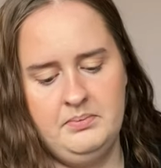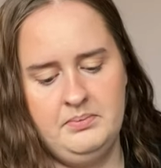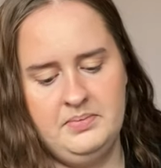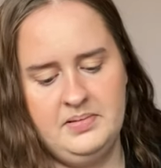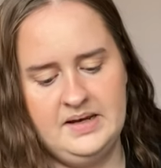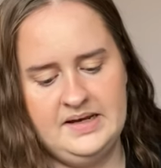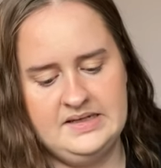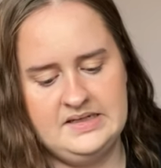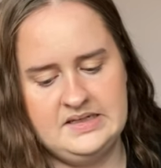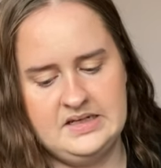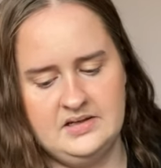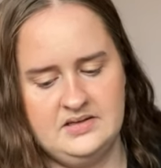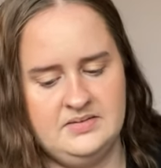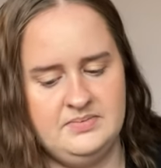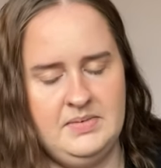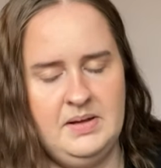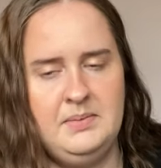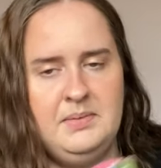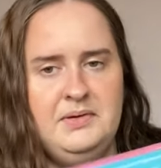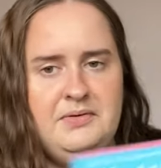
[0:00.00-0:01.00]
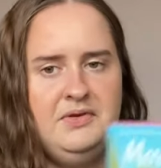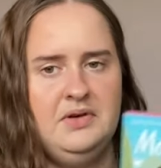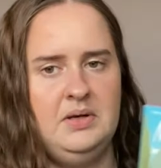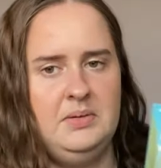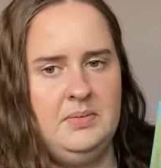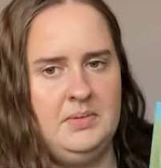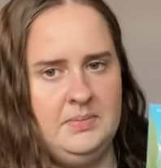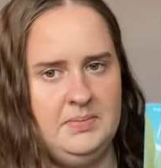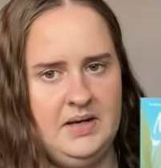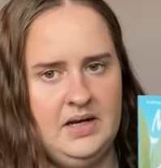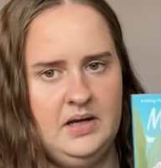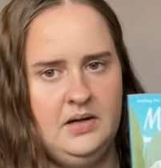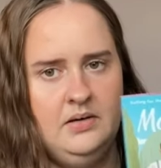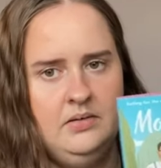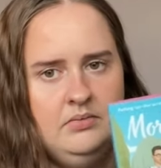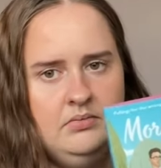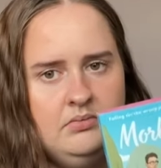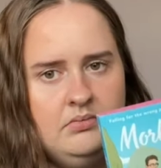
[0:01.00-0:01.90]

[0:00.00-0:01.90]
but it does make me feel a bit better